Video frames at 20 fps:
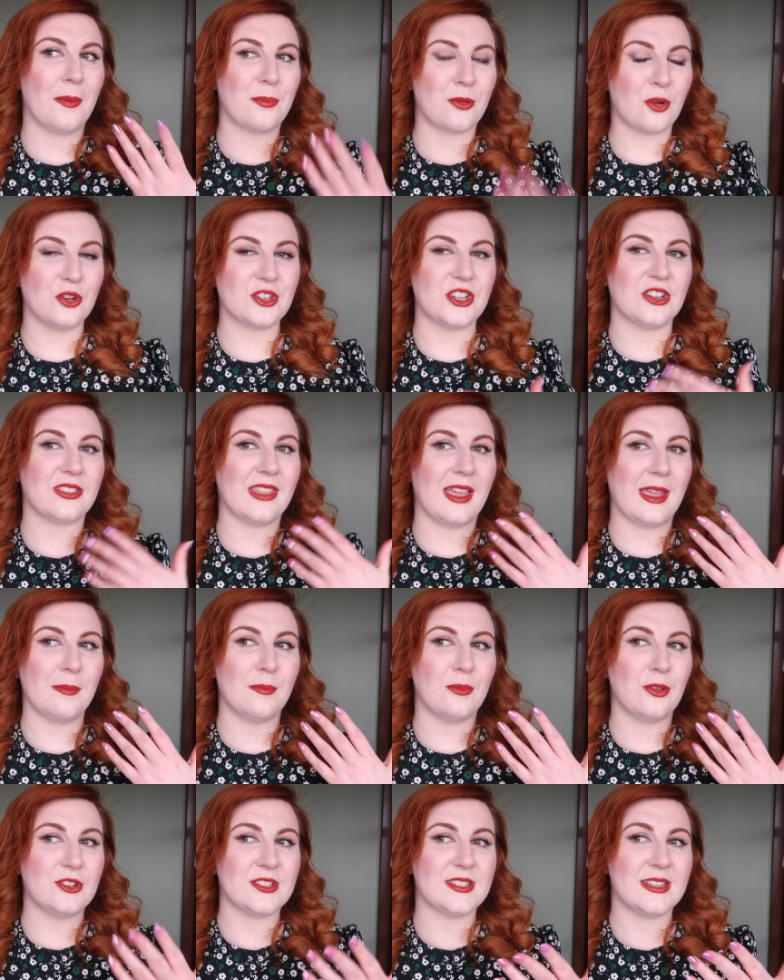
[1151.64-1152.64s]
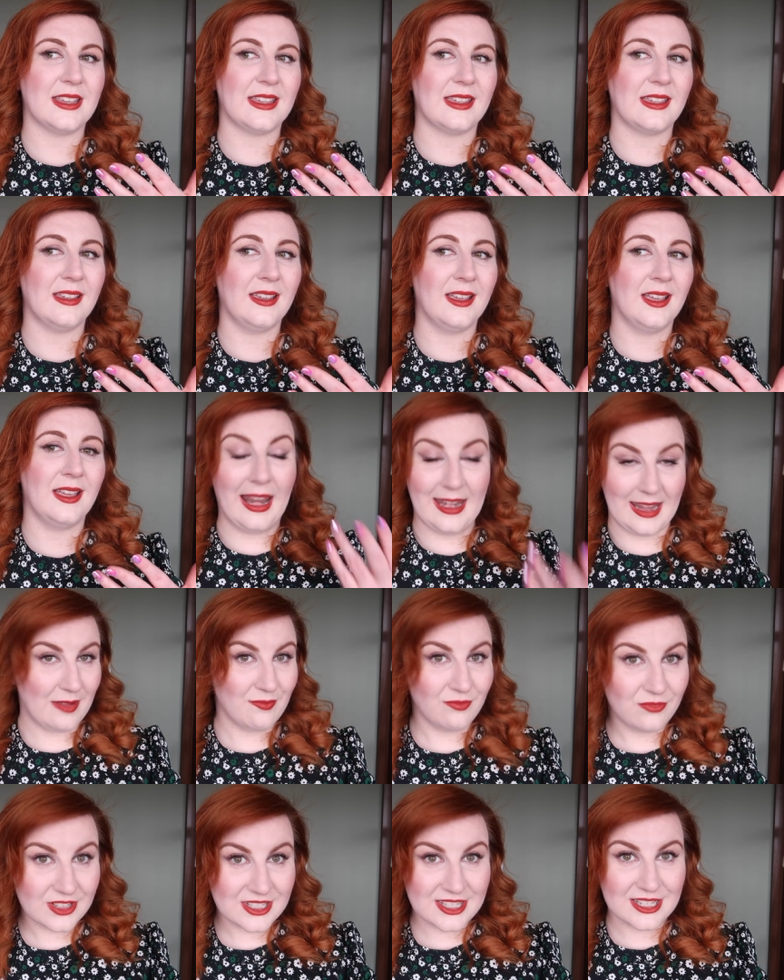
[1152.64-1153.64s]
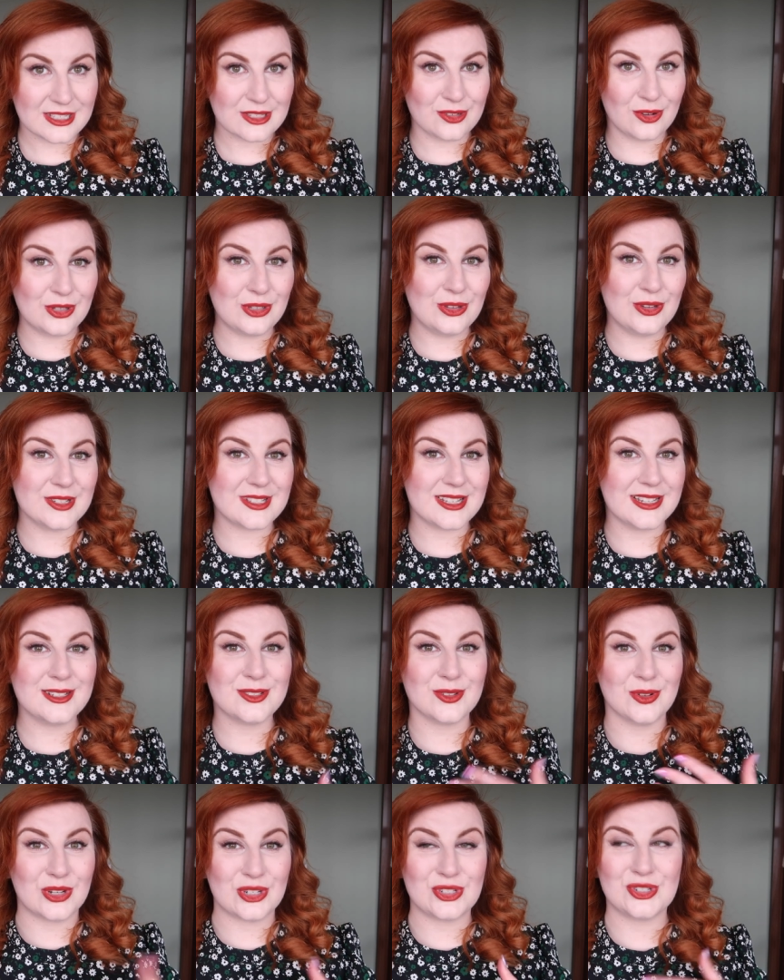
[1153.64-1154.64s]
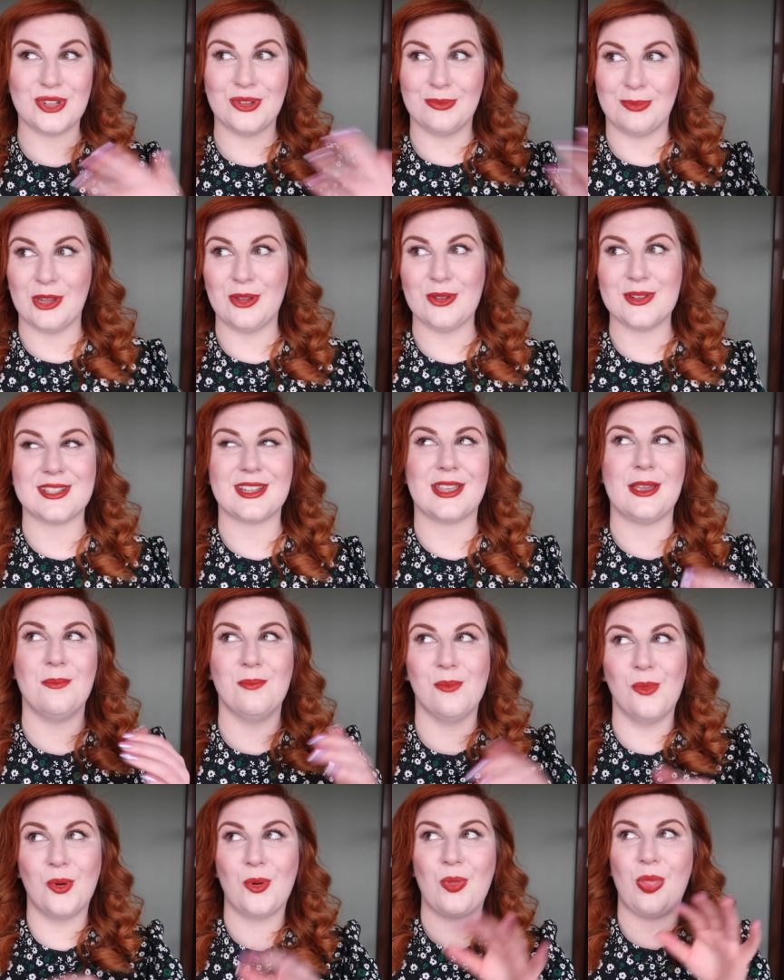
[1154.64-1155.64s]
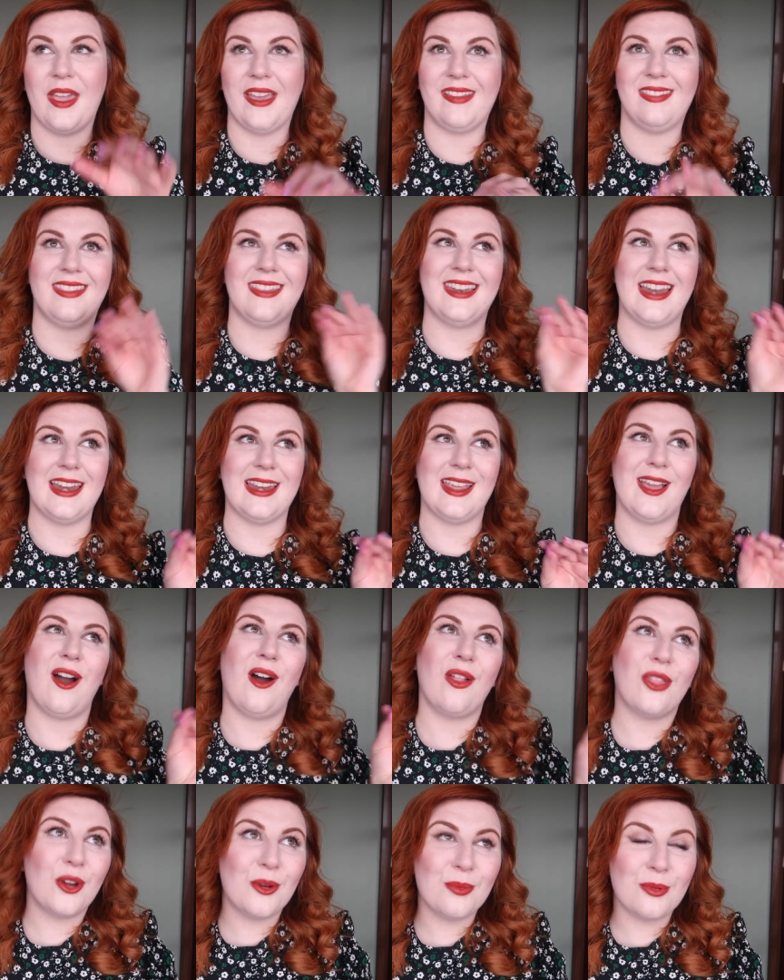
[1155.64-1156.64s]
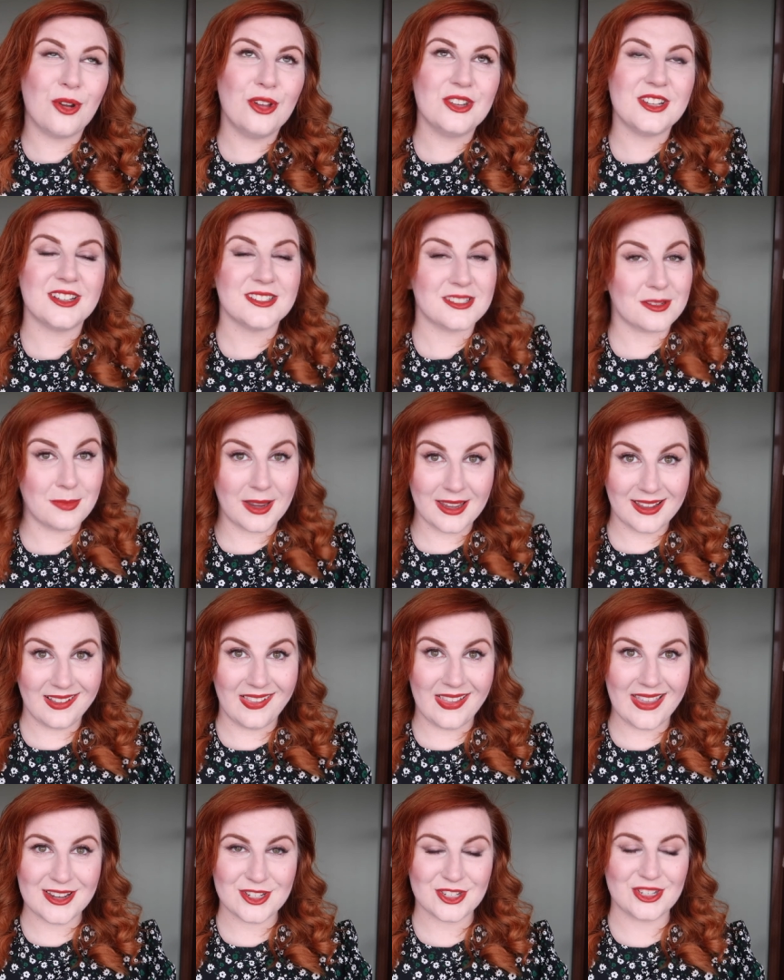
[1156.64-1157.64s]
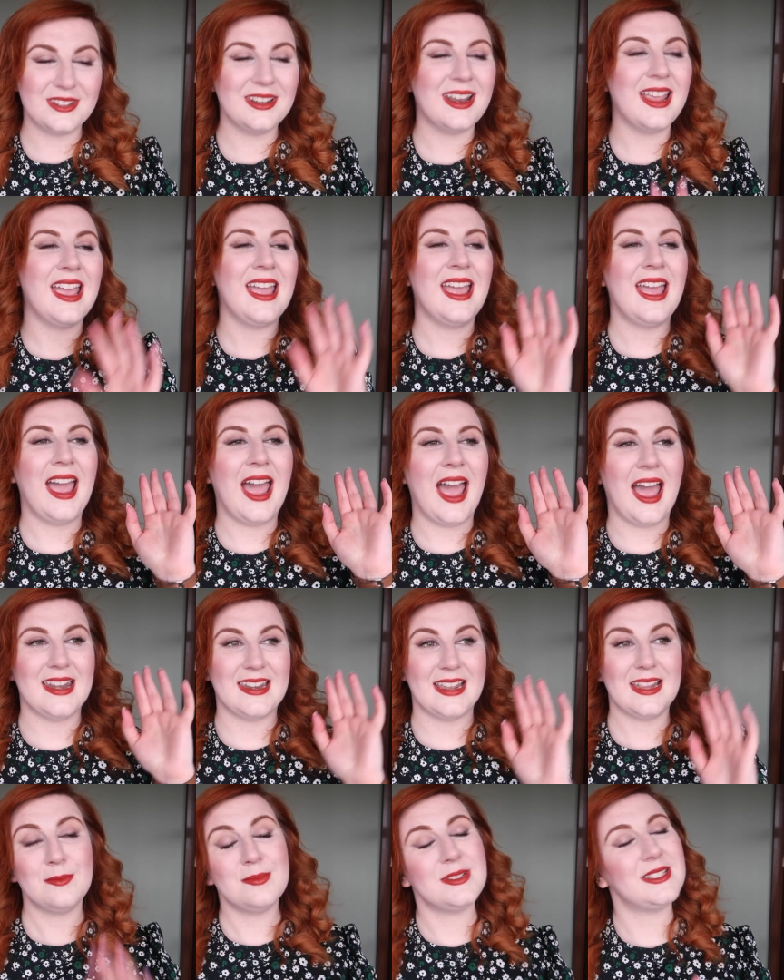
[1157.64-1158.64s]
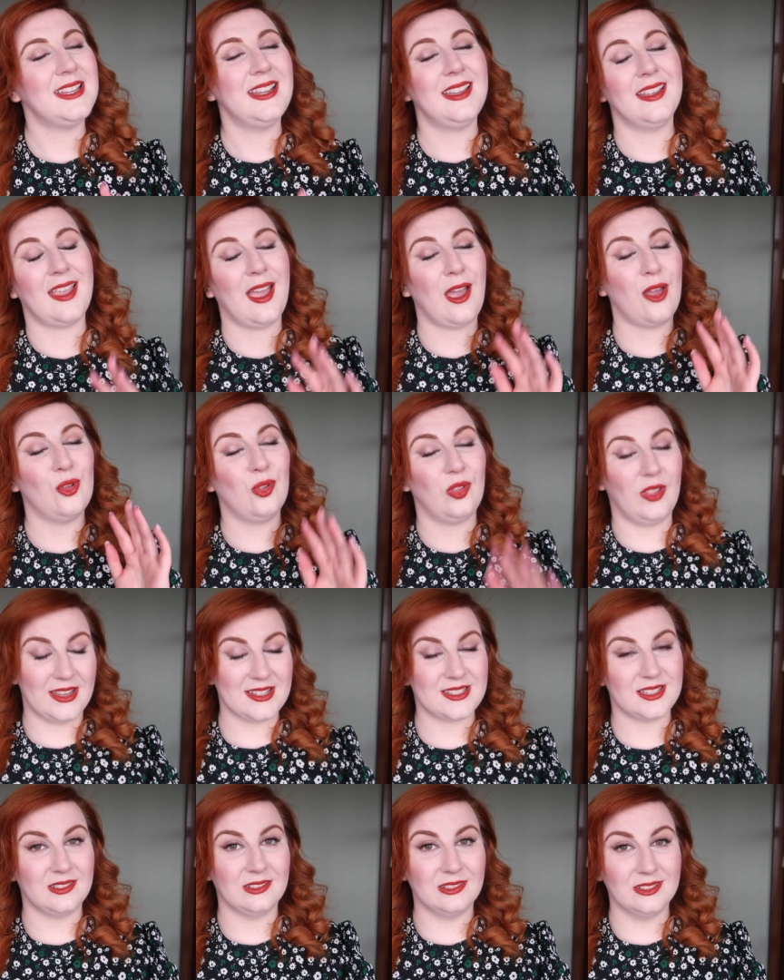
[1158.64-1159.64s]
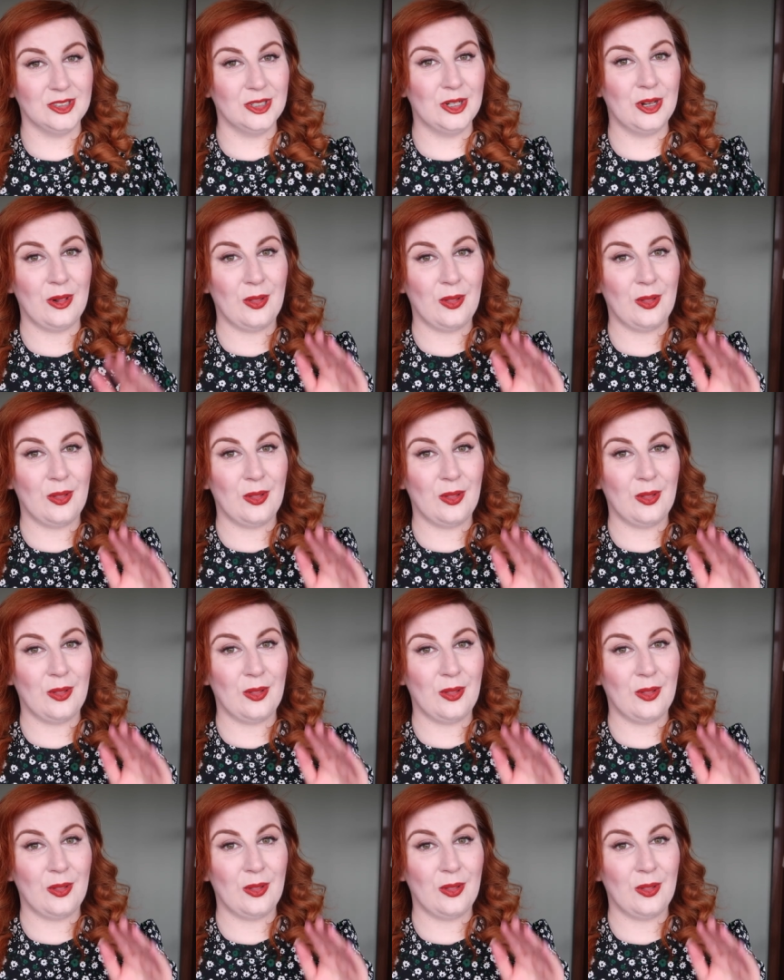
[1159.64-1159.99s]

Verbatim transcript: a product that I'm putting an emphasis on using so I should be using it more than, than any other product in my collection and I'm seeing how little